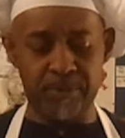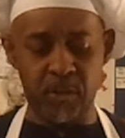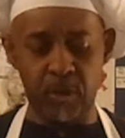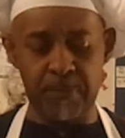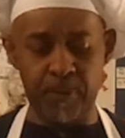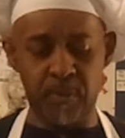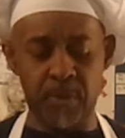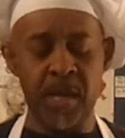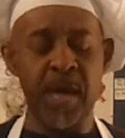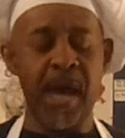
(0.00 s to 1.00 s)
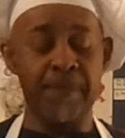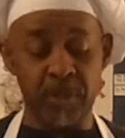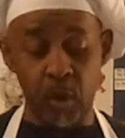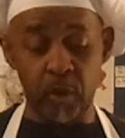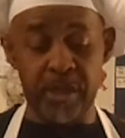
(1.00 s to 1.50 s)
I'm
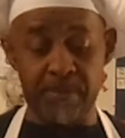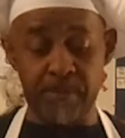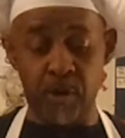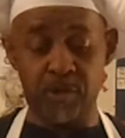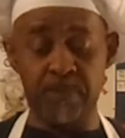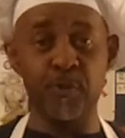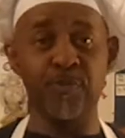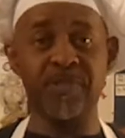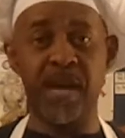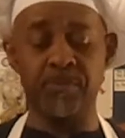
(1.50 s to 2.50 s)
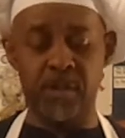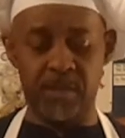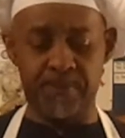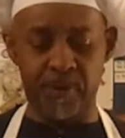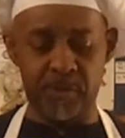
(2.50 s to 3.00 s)
totally immersed in proven
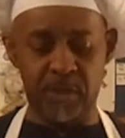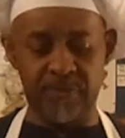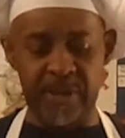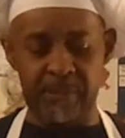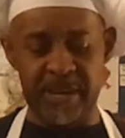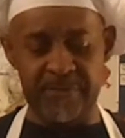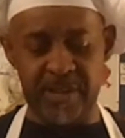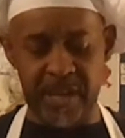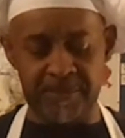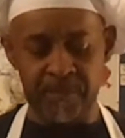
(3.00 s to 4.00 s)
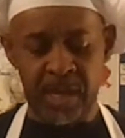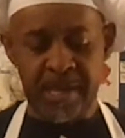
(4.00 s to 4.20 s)
time-tested personal development every day.